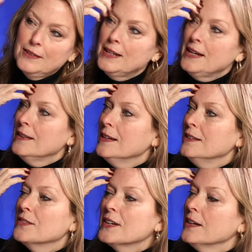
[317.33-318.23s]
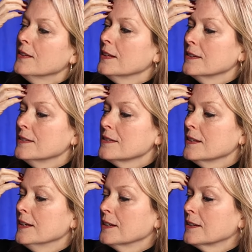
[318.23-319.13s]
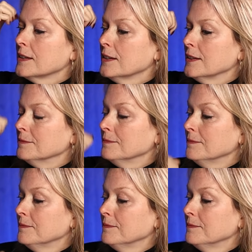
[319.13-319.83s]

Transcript: And then you've got things like, um,